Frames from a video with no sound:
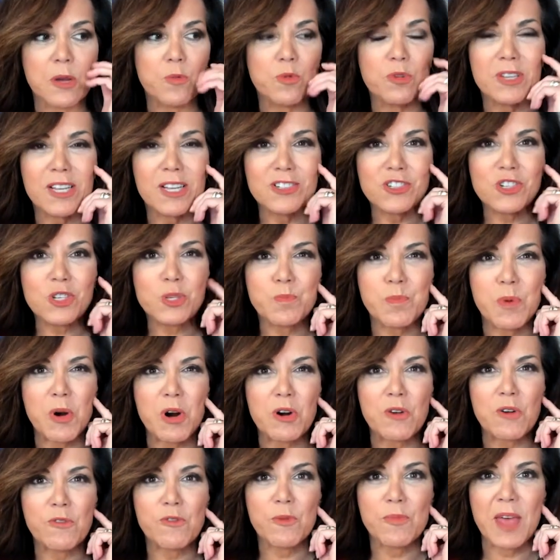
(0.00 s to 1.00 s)
Let's just
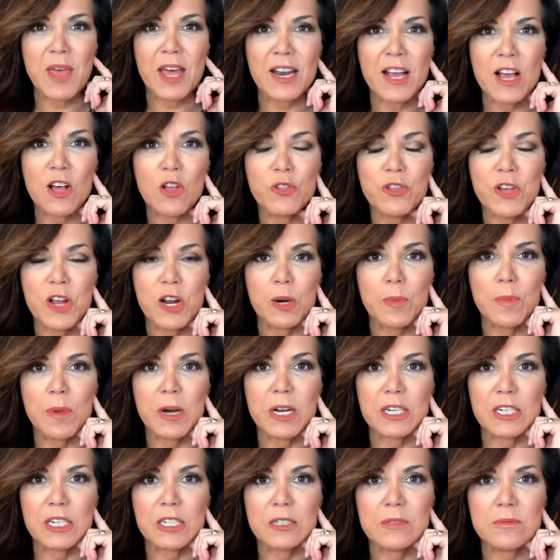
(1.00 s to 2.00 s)
borrow from that healthcare
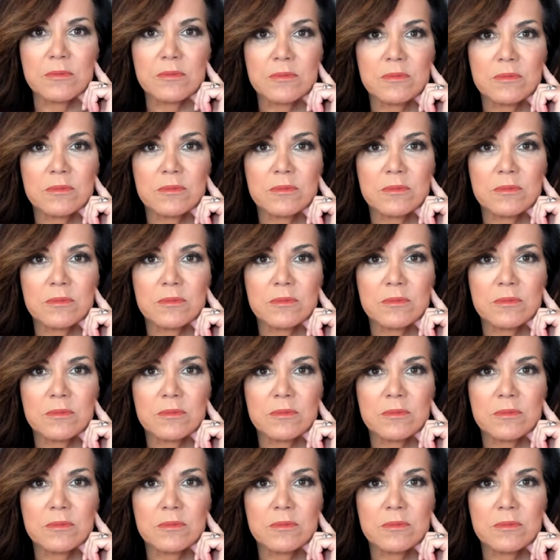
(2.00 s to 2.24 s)
bucket